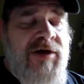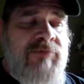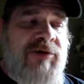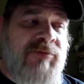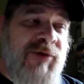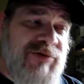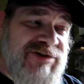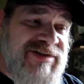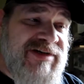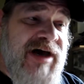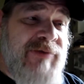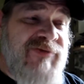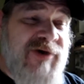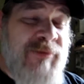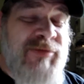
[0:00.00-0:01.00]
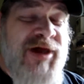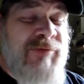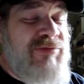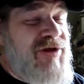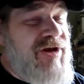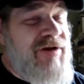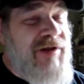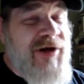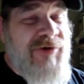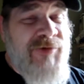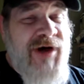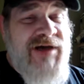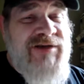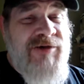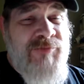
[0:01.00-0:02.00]
But most of the time, if I'm being politically
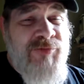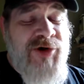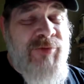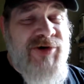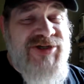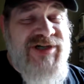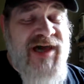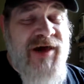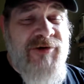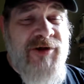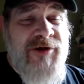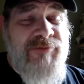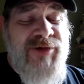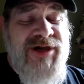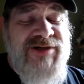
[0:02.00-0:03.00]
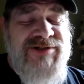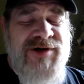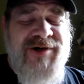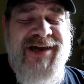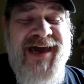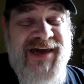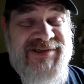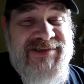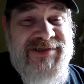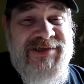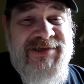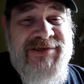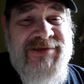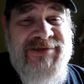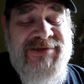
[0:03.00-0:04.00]
correct, you can pretty much count on it being
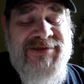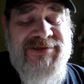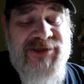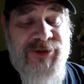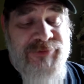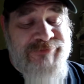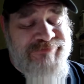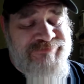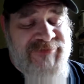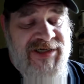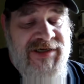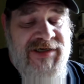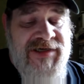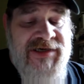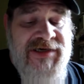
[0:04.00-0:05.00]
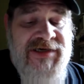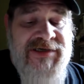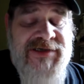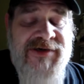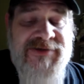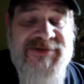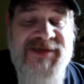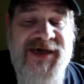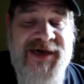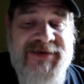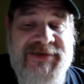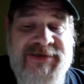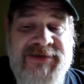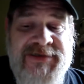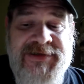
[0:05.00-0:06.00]
sarcastic. So there's
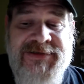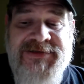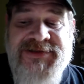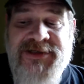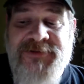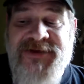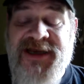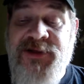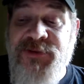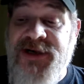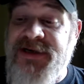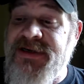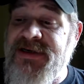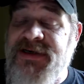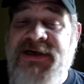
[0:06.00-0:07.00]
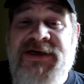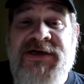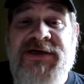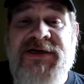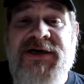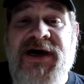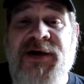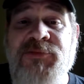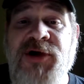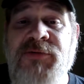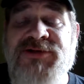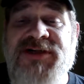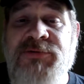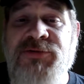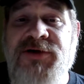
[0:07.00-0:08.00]
that. So anyway, I
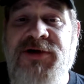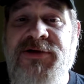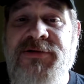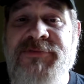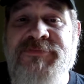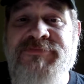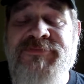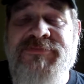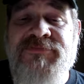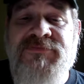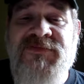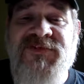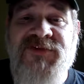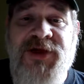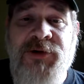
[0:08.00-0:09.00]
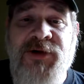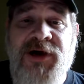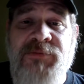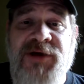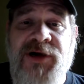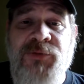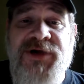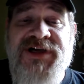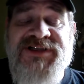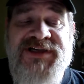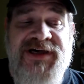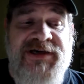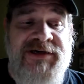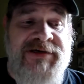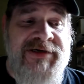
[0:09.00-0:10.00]
promised I'd put a video out by week's
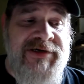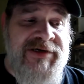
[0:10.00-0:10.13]
end.